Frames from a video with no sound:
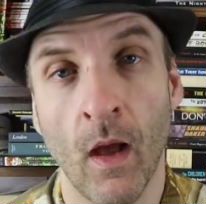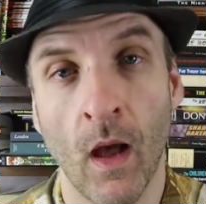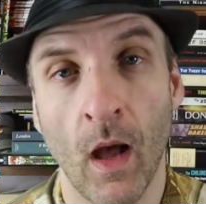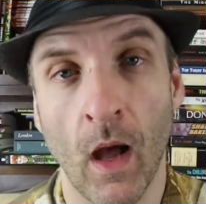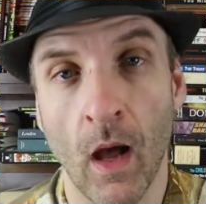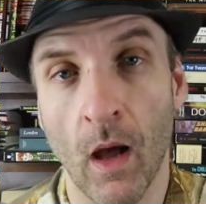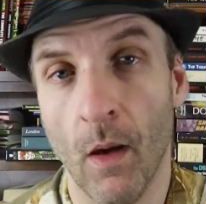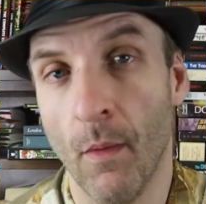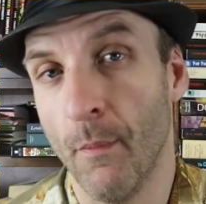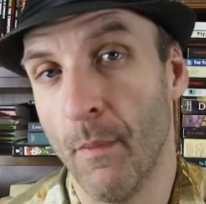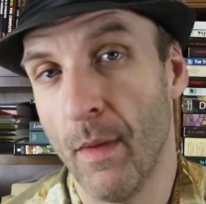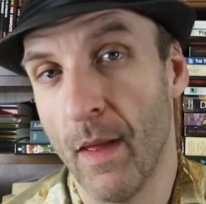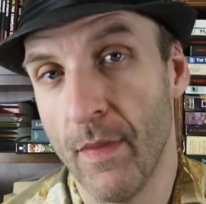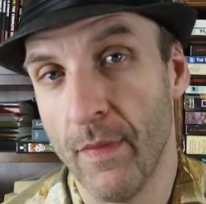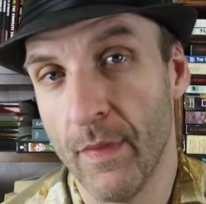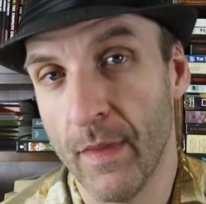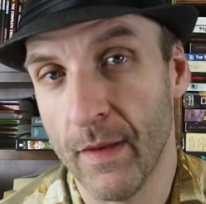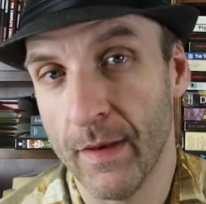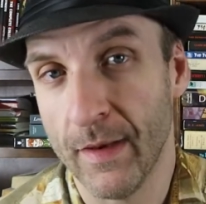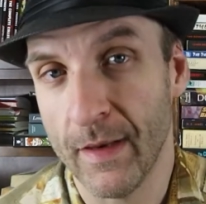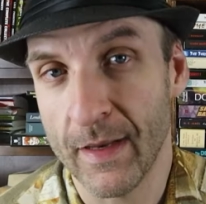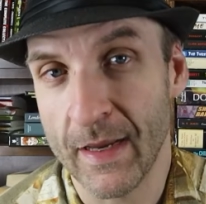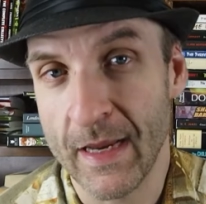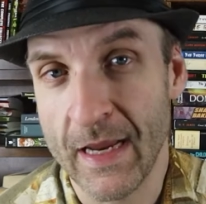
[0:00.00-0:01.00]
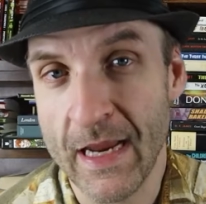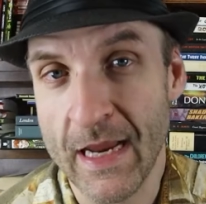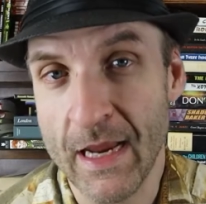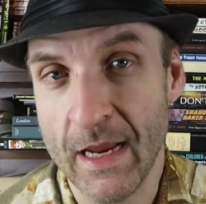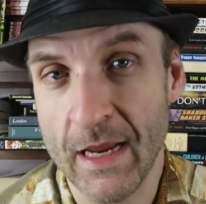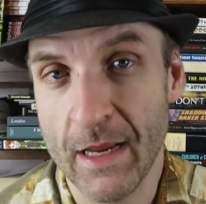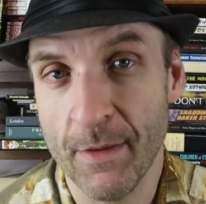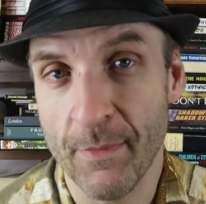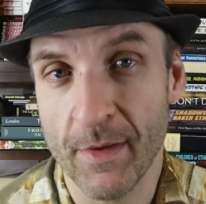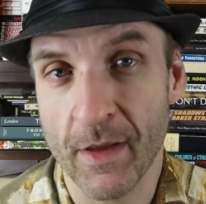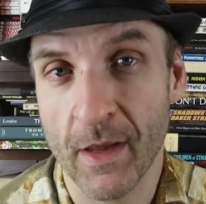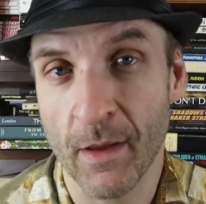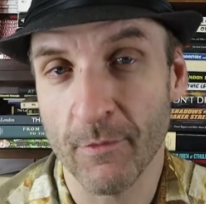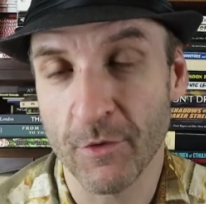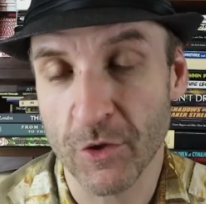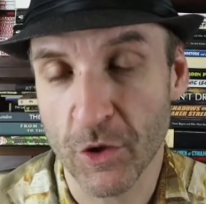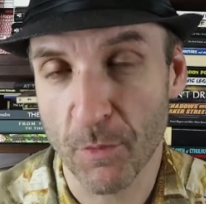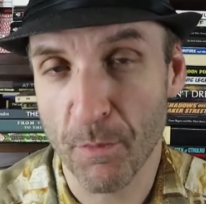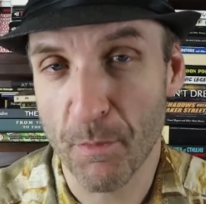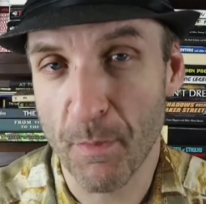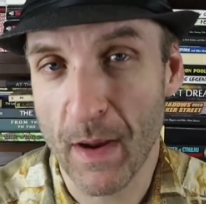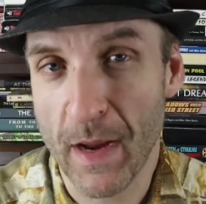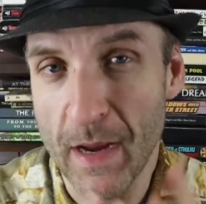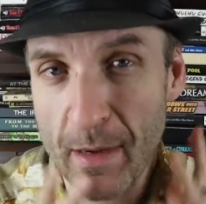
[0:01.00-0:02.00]
Um, and then he becomes
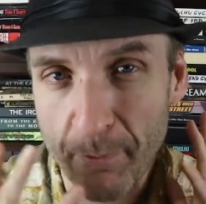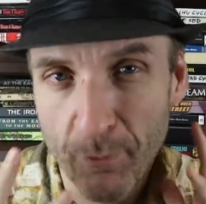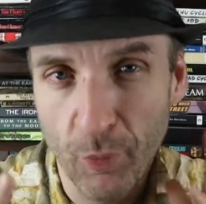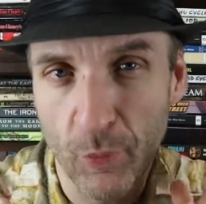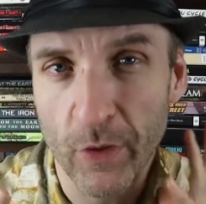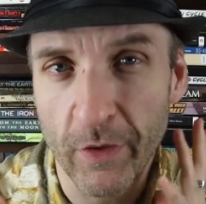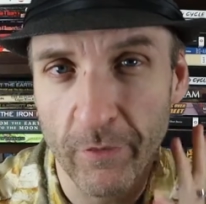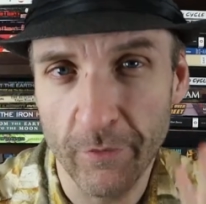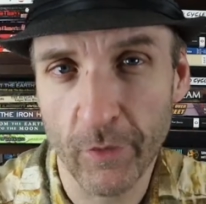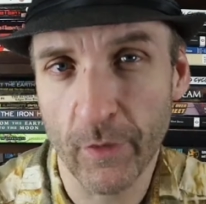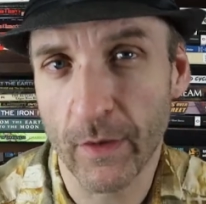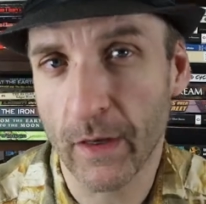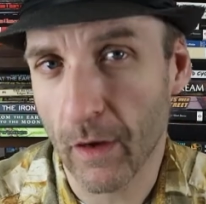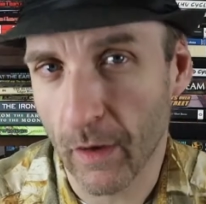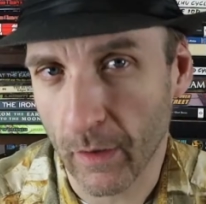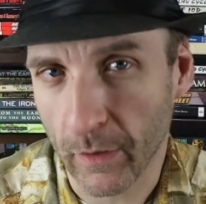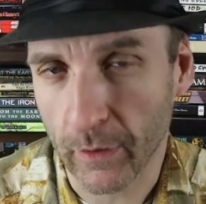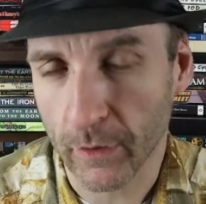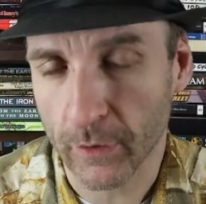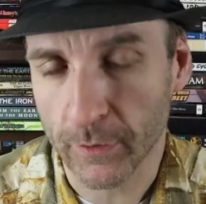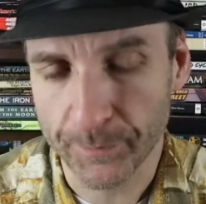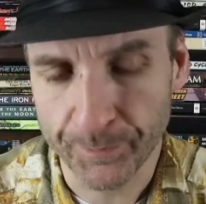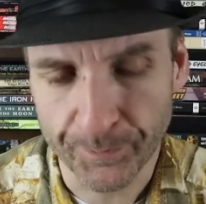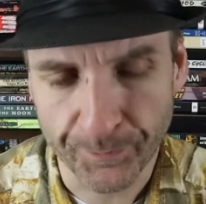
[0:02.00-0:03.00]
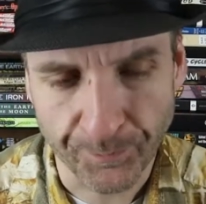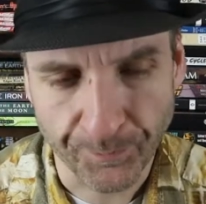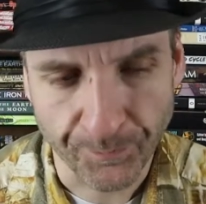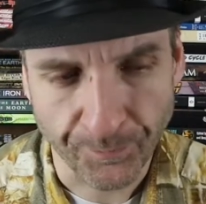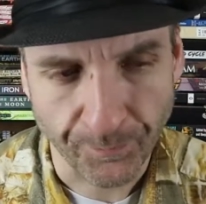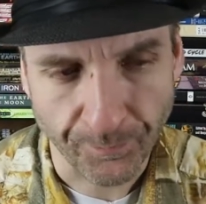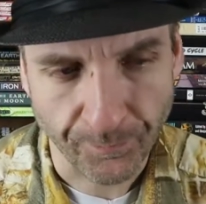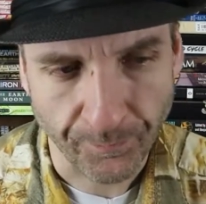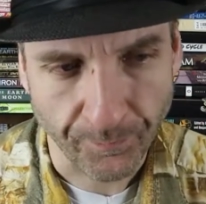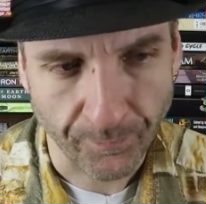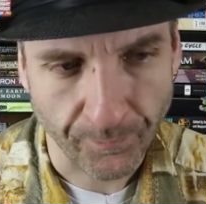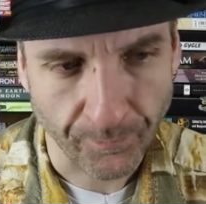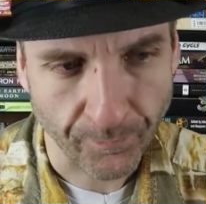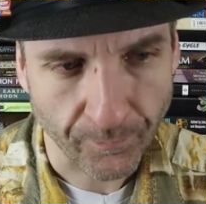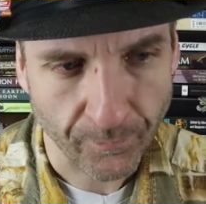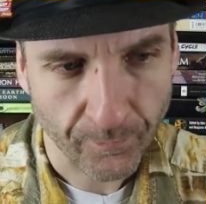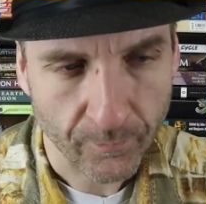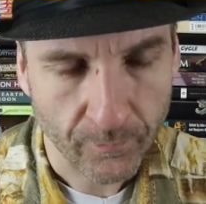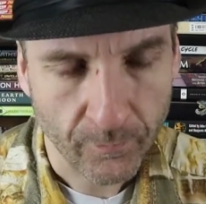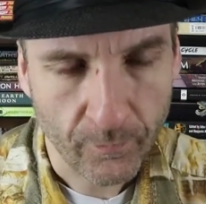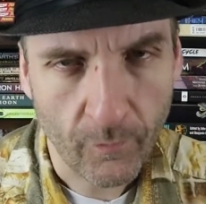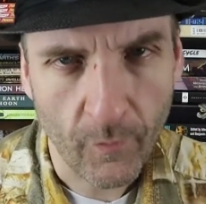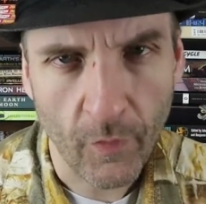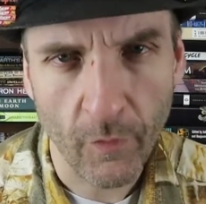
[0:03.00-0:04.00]
your main point of view character
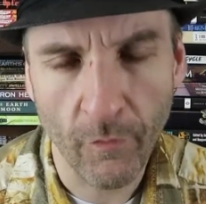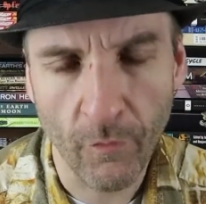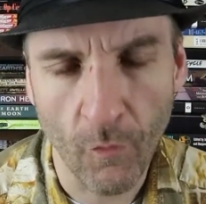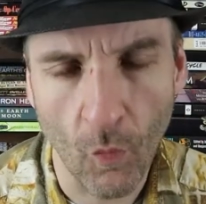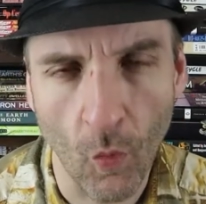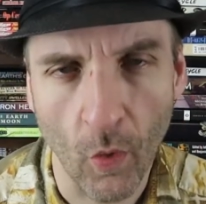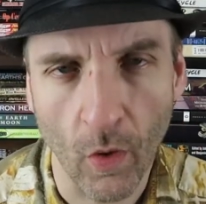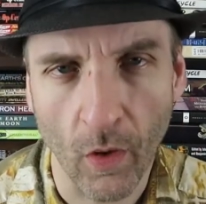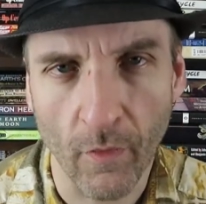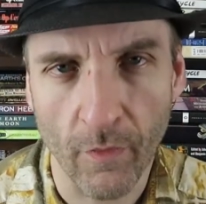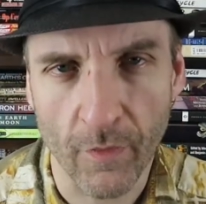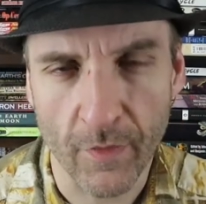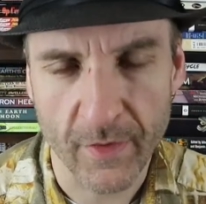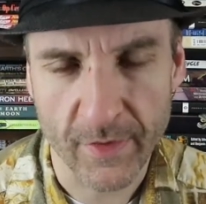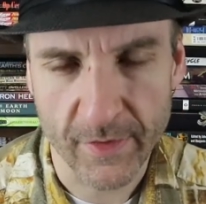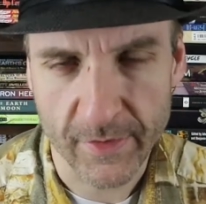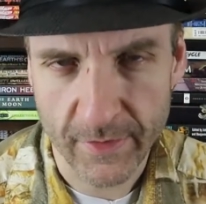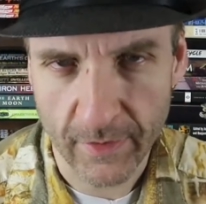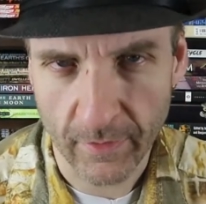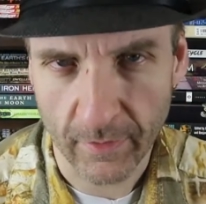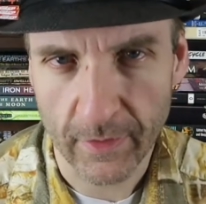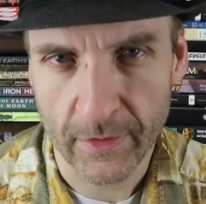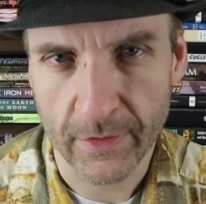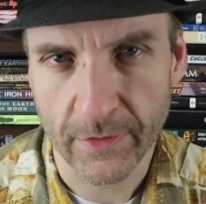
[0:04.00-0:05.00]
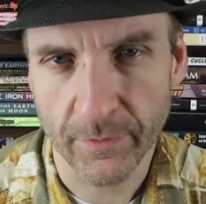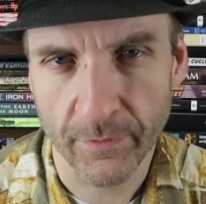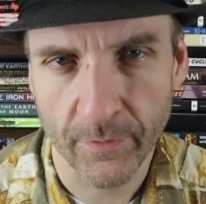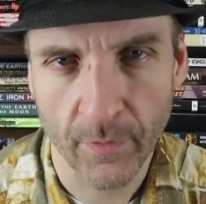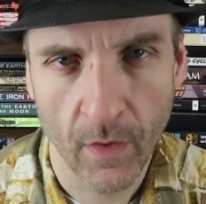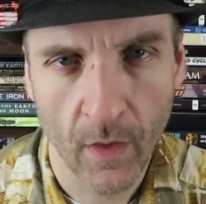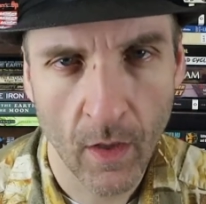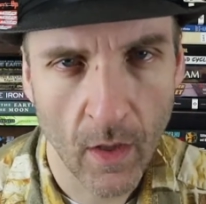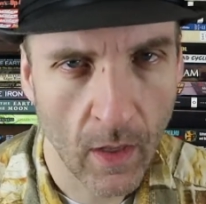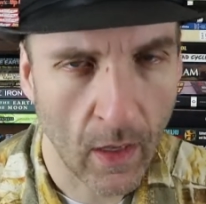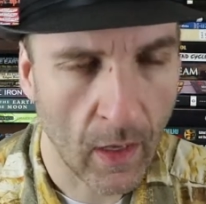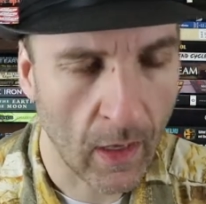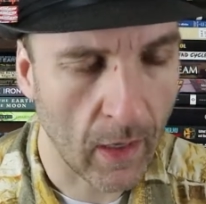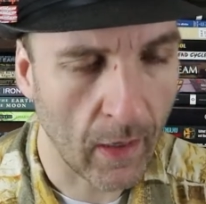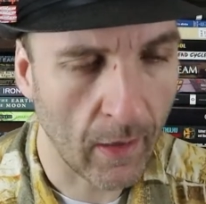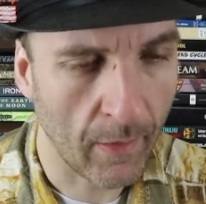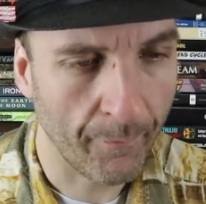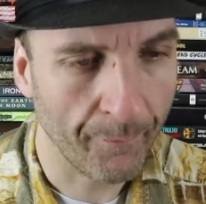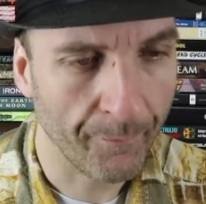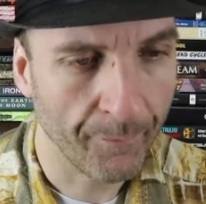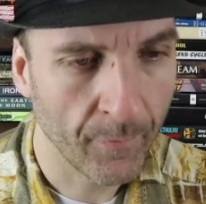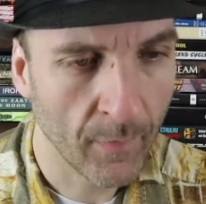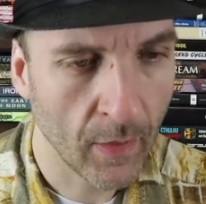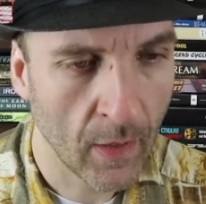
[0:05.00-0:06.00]
for the series.
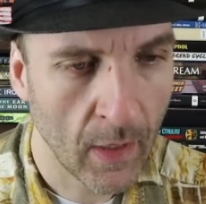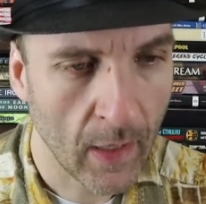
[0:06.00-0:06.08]
Um,